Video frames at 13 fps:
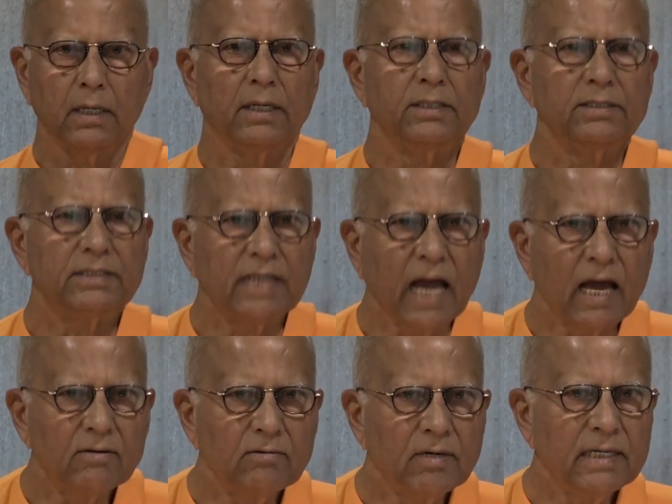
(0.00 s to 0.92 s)
in
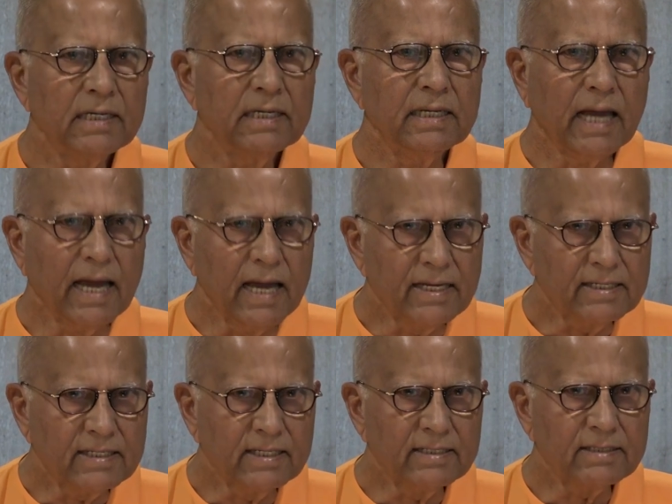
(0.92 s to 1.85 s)
January
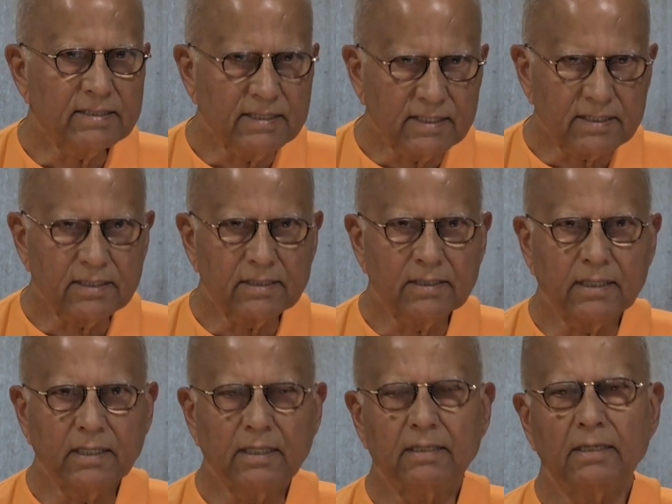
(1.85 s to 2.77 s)

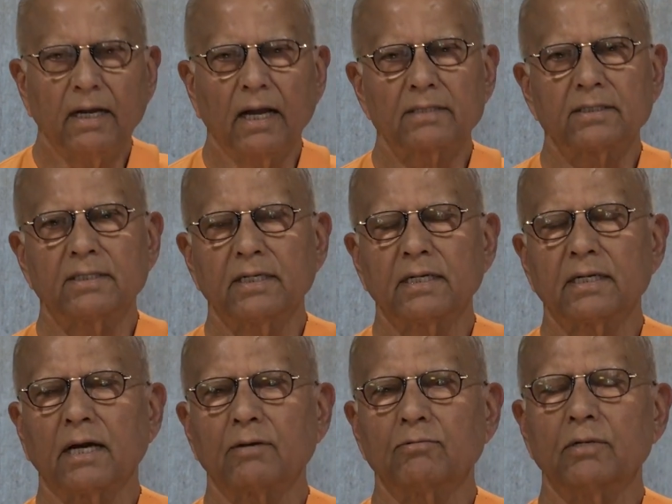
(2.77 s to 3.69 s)
1863 at
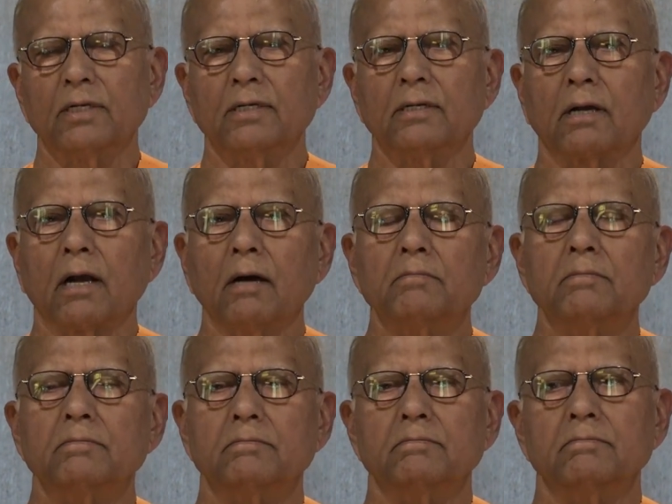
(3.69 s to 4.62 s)
Shikra Kulin Gram,